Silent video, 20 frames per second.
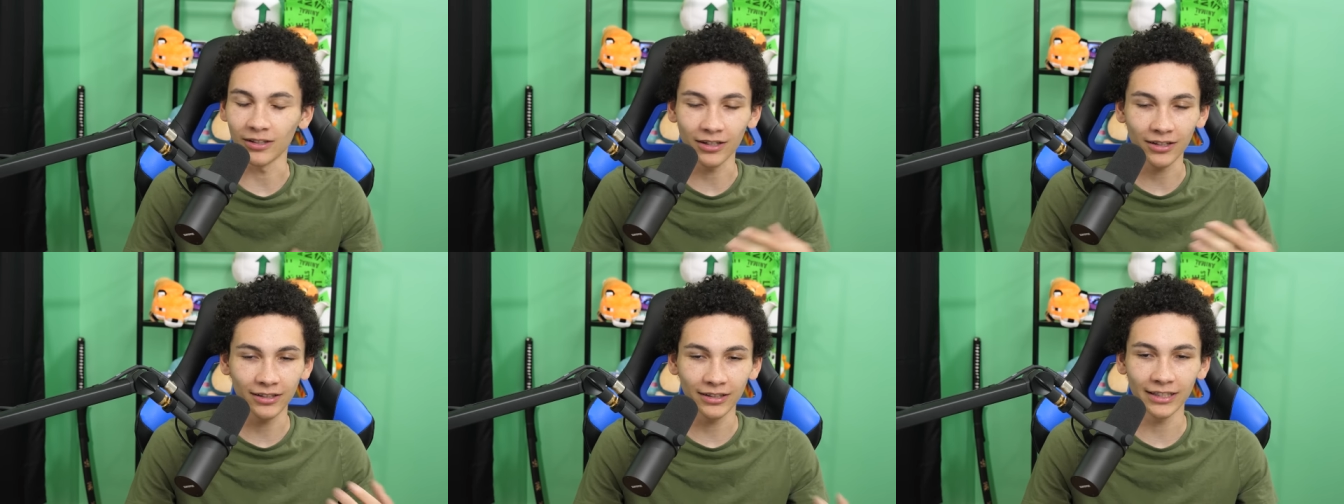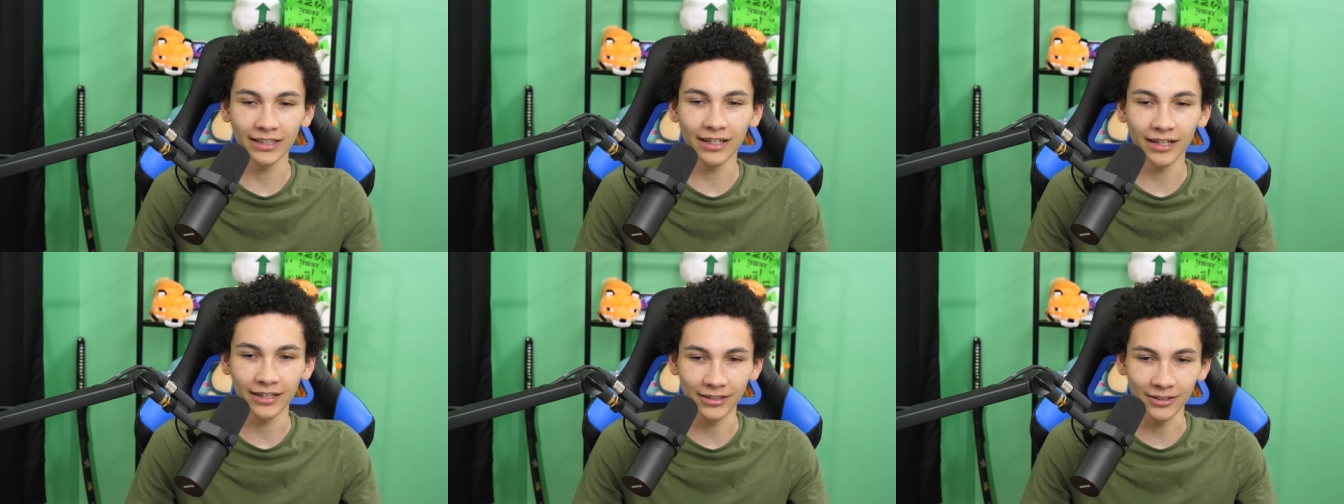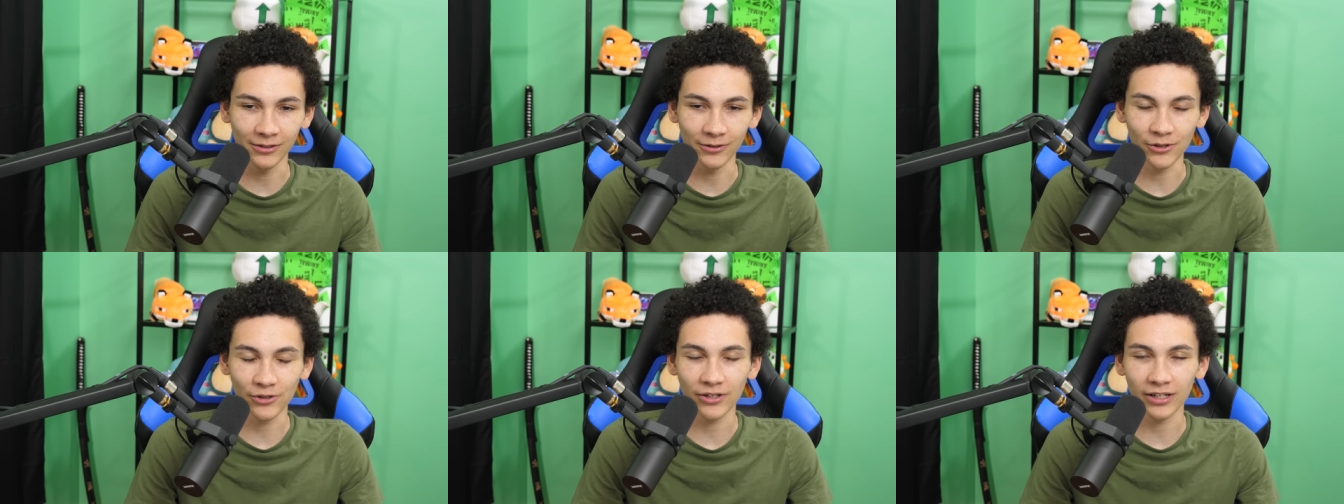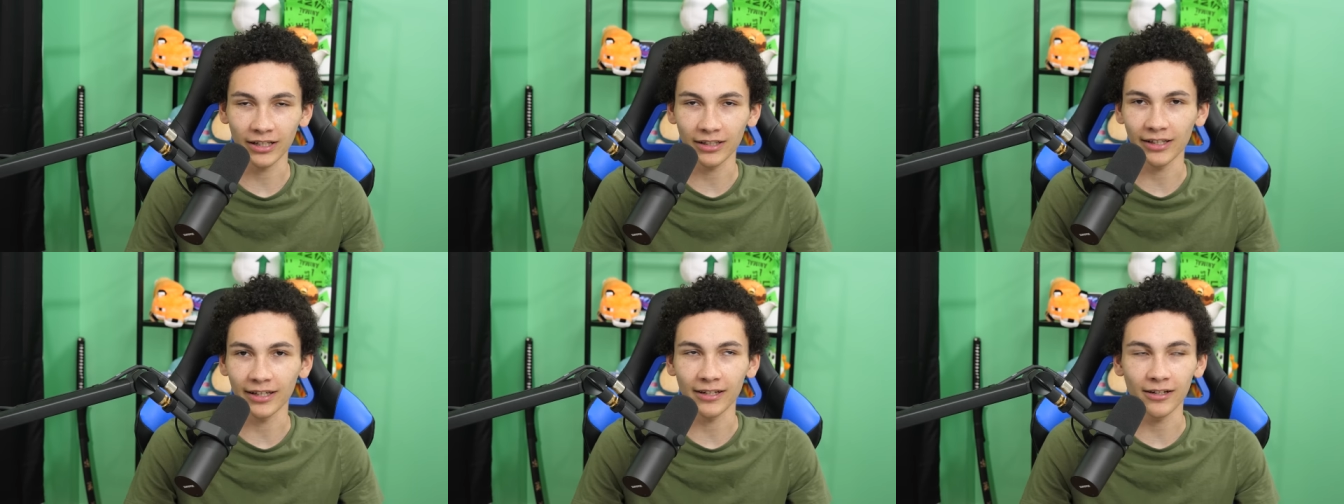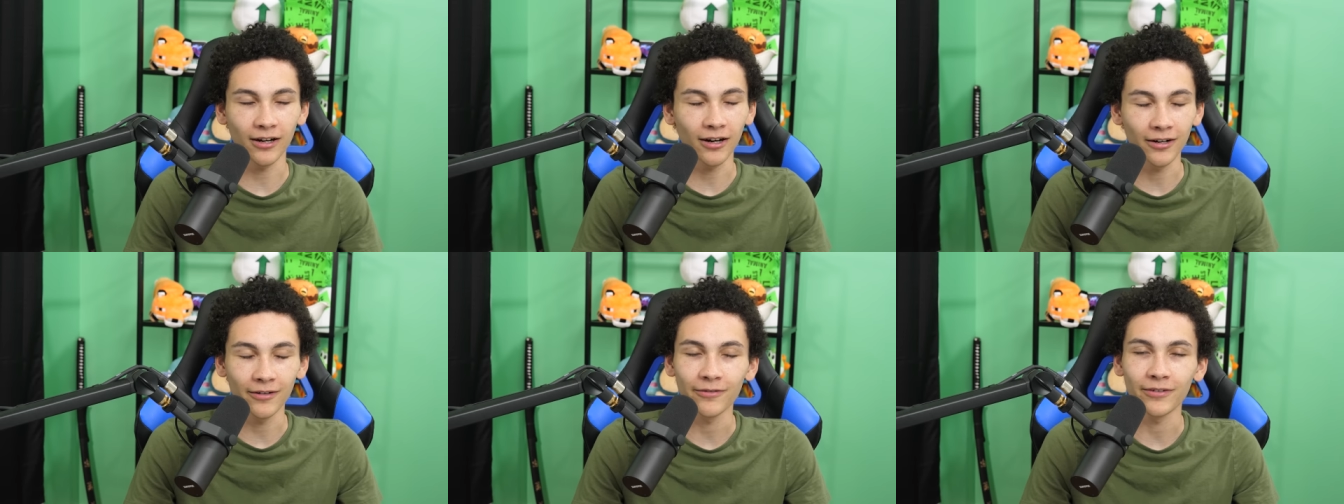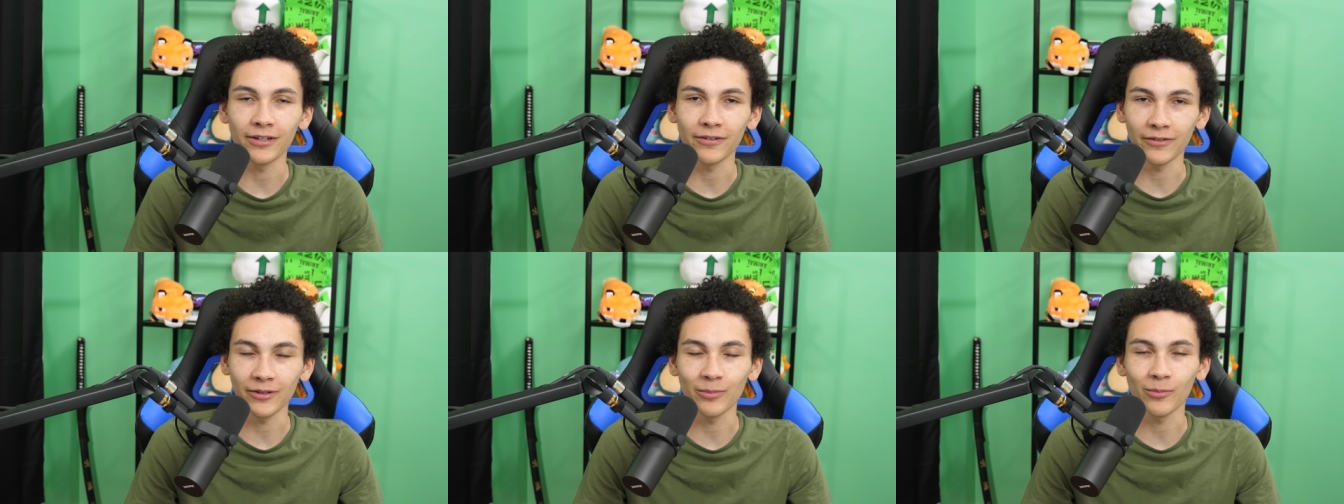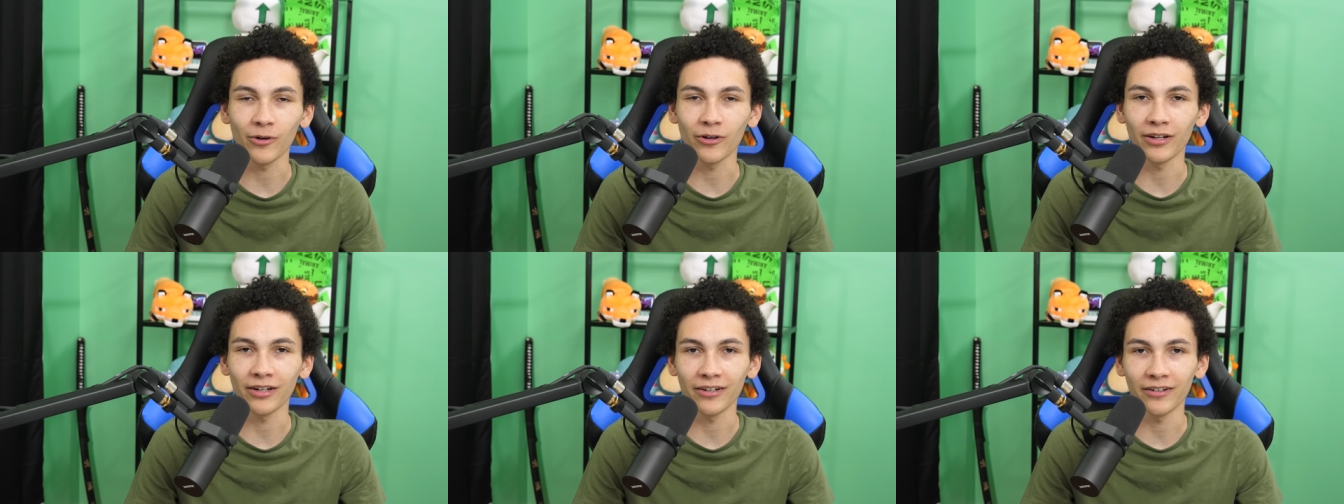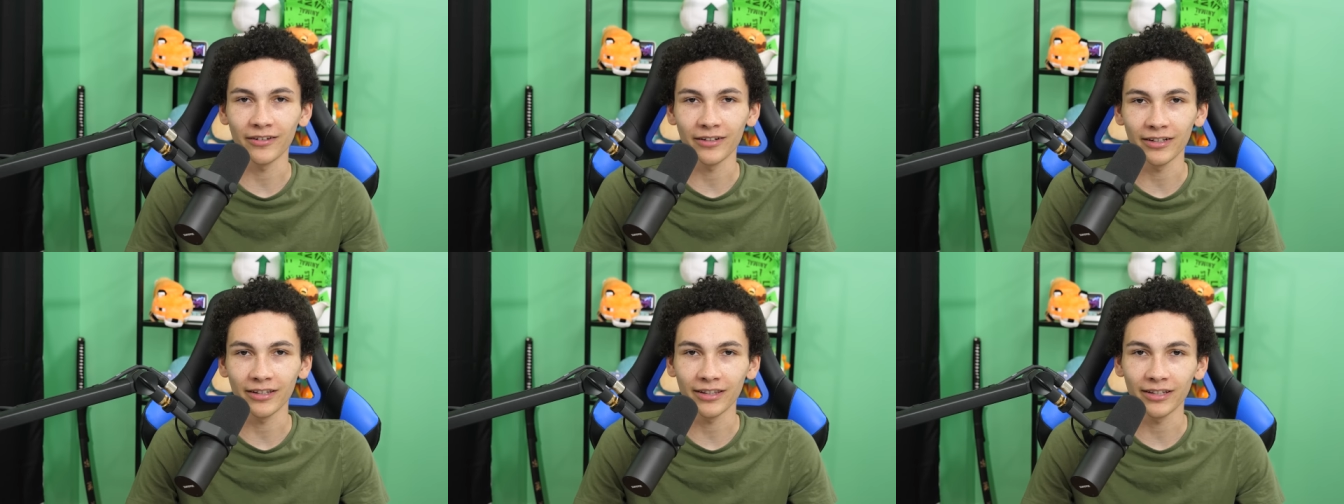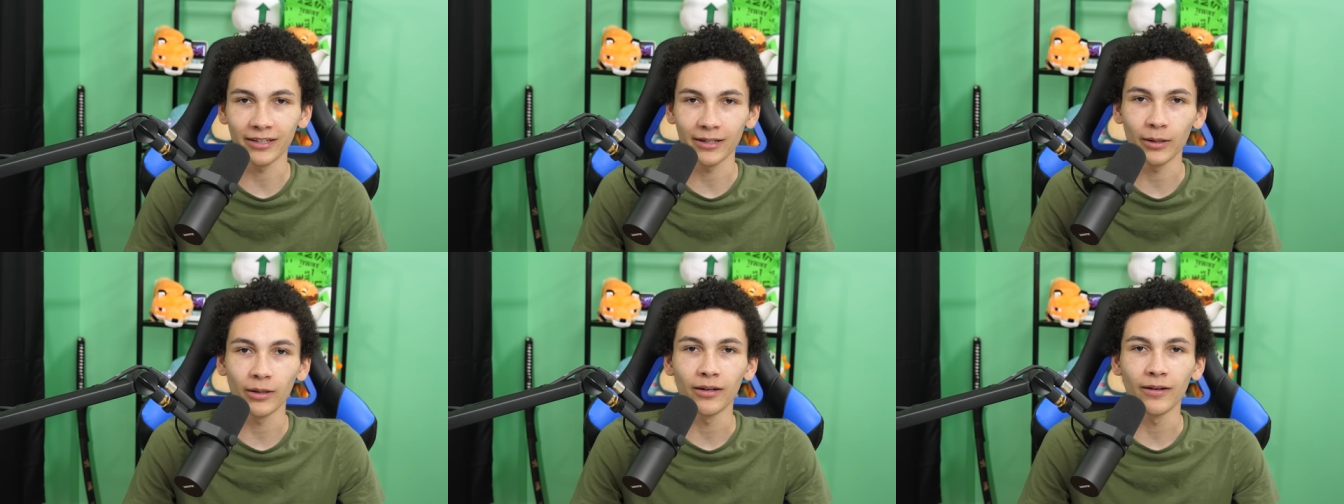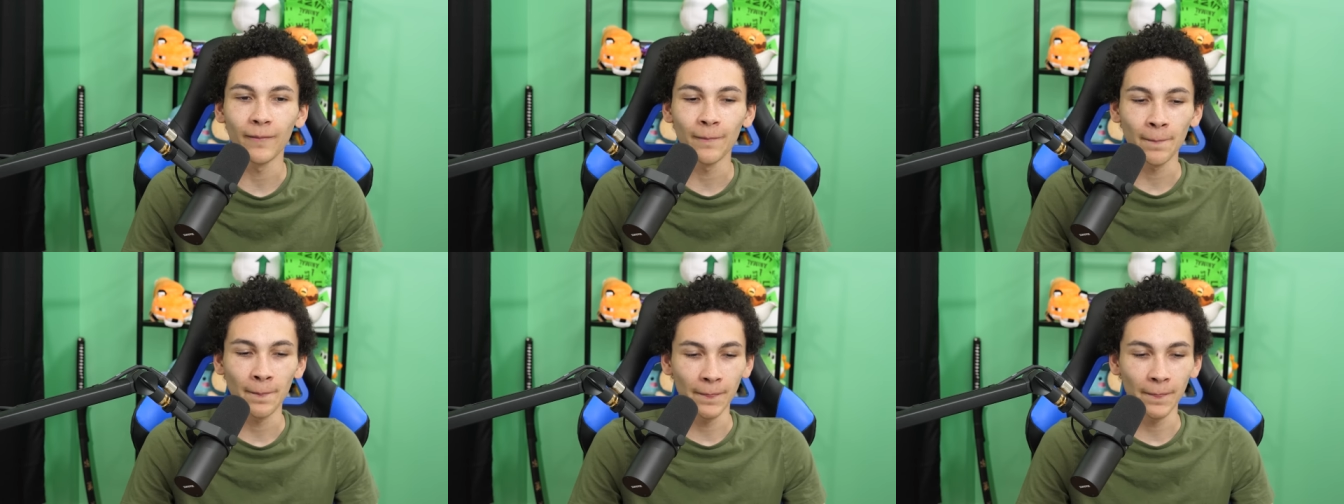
Luckily, I don't drink like coffee every morning or anything.